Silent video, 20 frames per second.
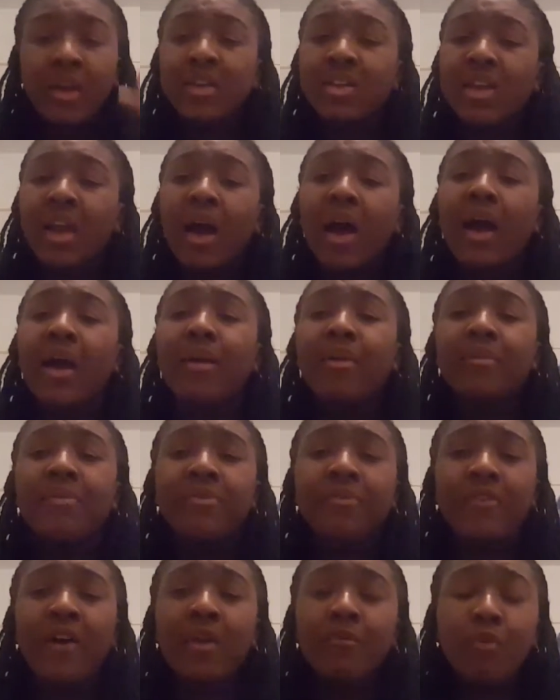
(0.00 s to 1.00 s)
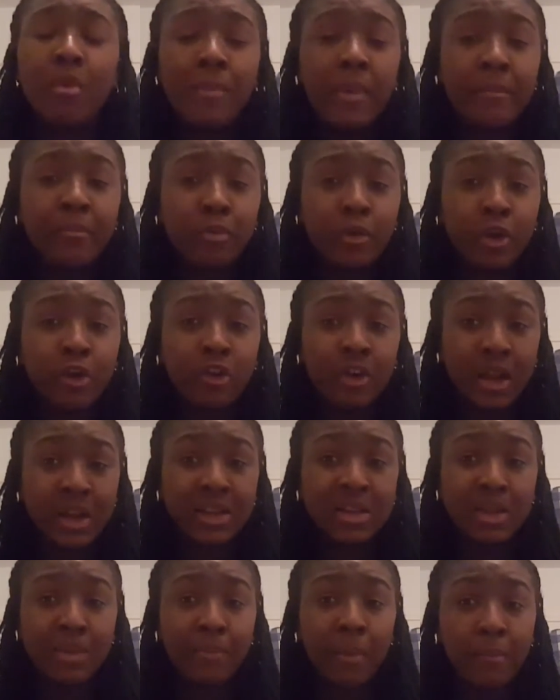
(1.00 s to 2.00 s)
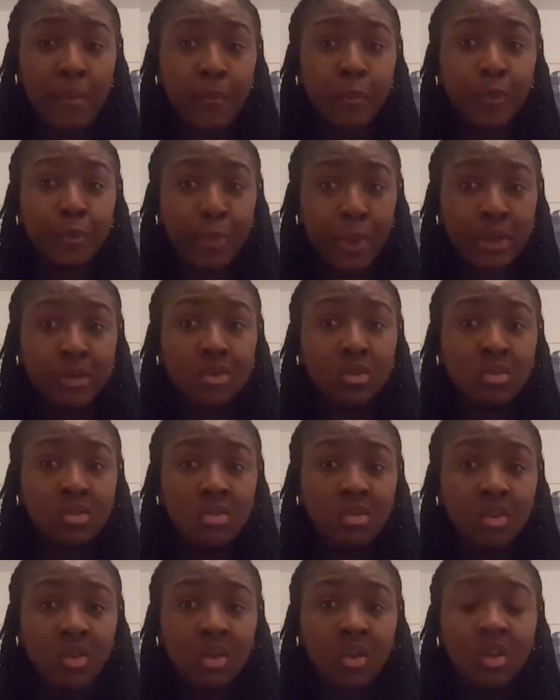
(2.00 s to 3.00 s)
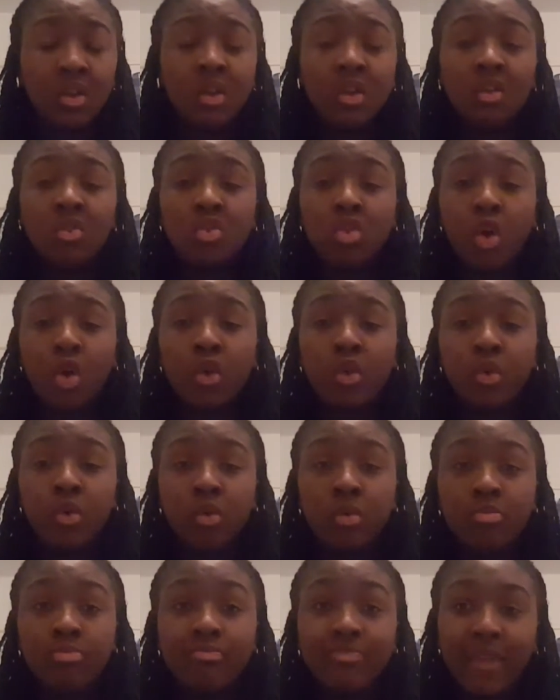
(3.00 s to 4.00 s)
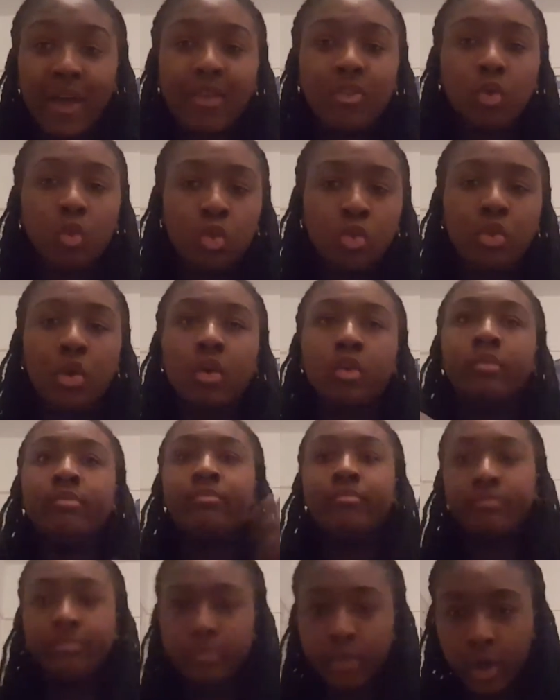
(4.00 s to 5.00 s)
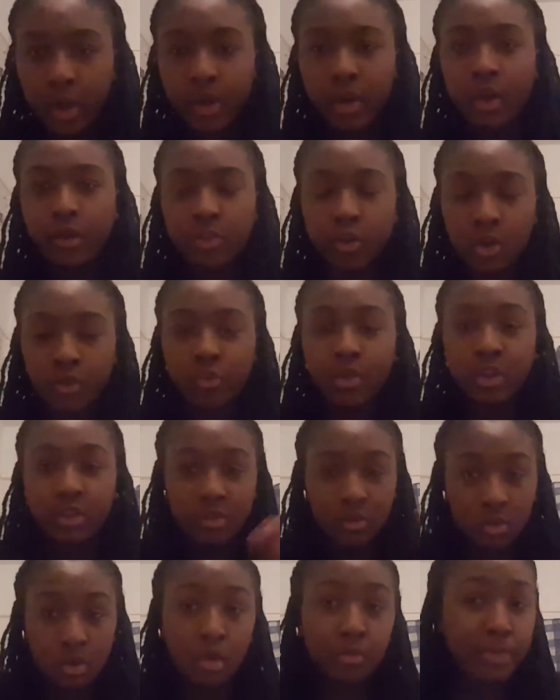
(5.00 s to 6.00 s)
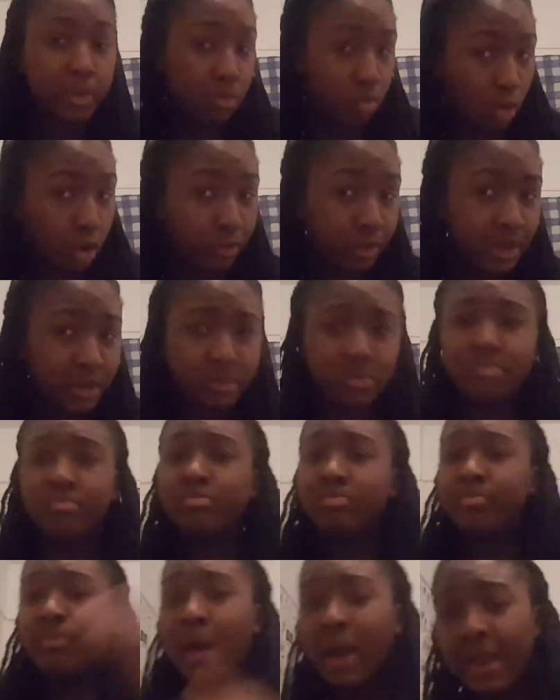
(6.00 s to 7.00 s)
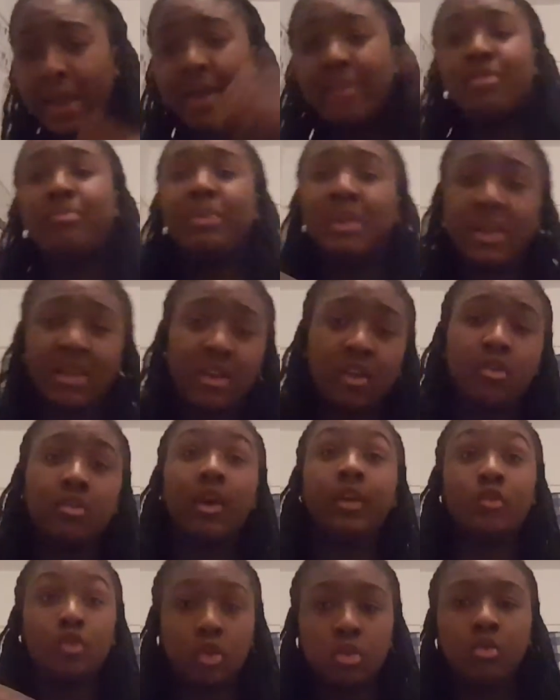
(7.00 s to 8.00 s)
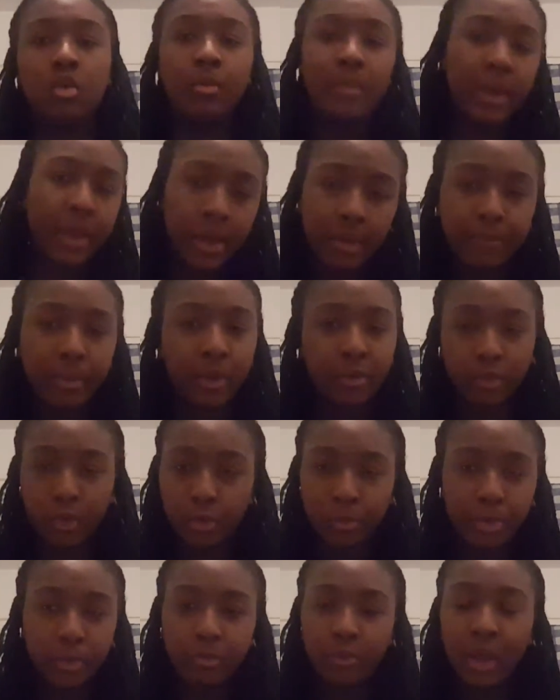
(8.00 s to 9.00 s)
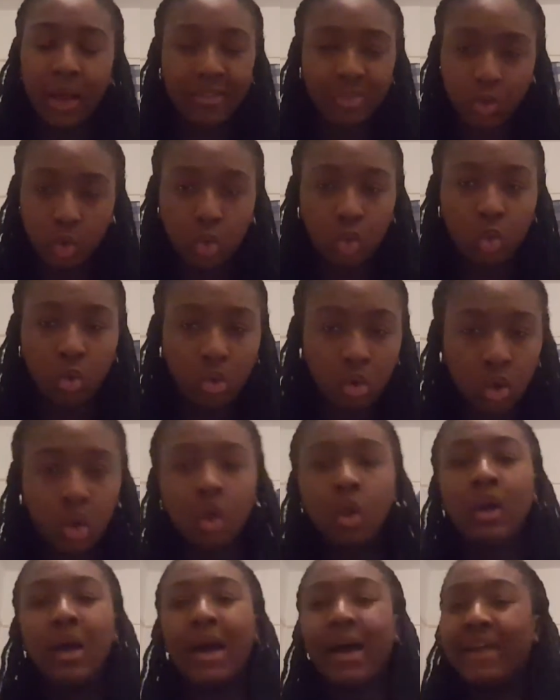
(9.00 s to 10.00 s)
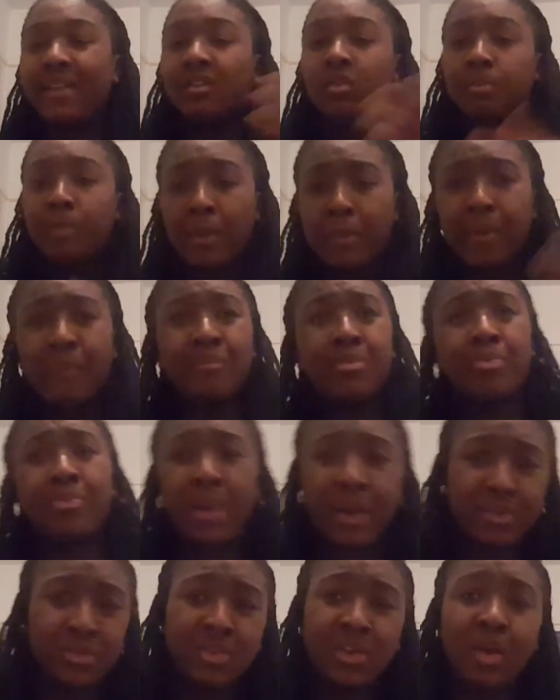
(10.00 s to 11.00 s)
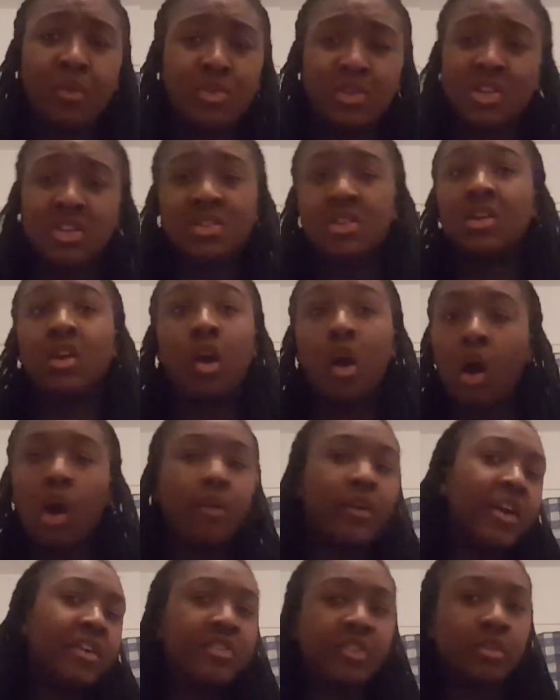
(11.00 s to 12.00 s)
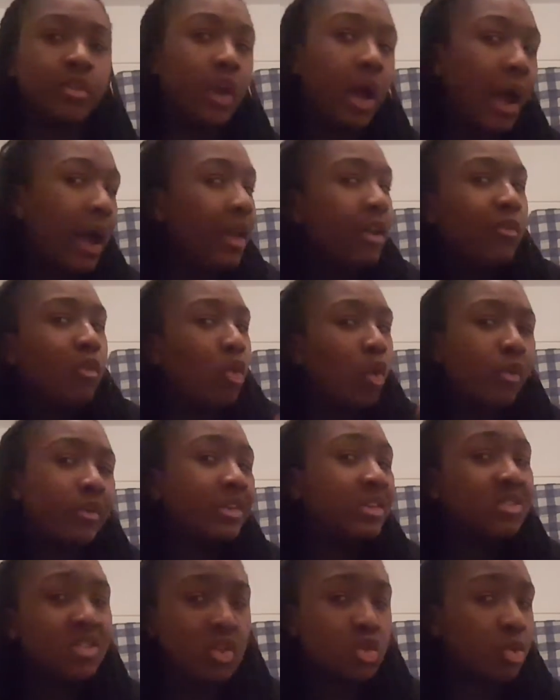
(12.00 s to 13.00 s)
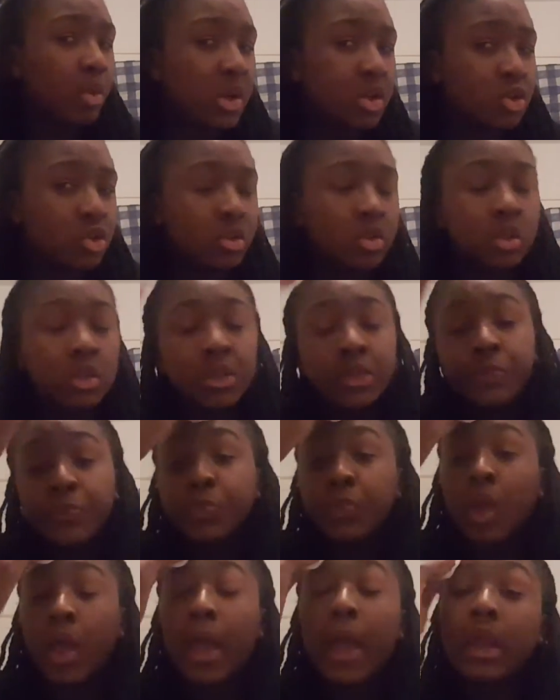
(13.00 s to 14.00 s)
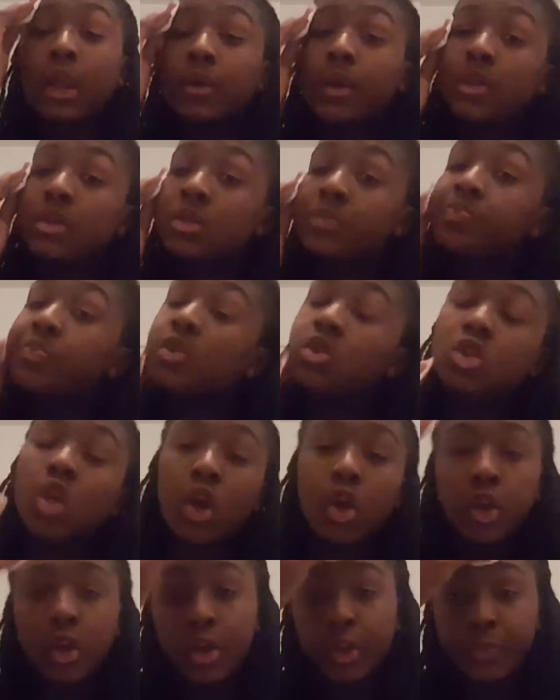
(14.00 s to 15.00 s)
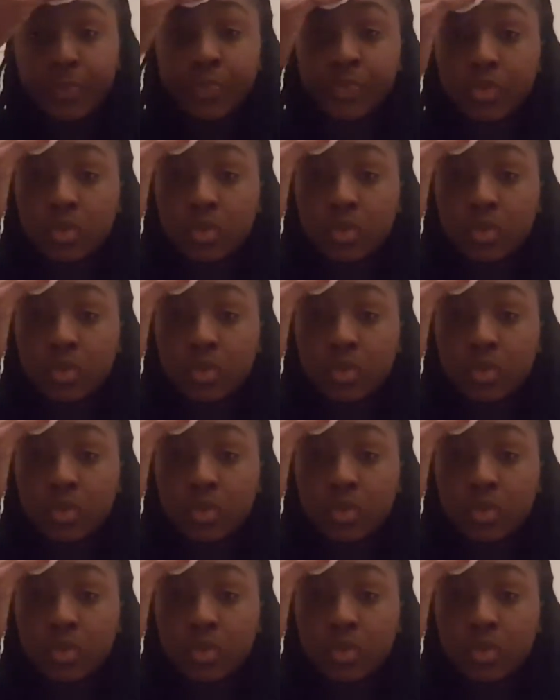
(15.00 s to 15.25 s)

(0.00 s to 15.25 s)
Yeah, if I'm remembering correctly, my mum was pregnant. So that's also another reason to be worried. My head's bleeding because I just got my head bust open at school, and my mum's pregnant and she's in a car crash. It's kind of a worrying situation. Anyways, so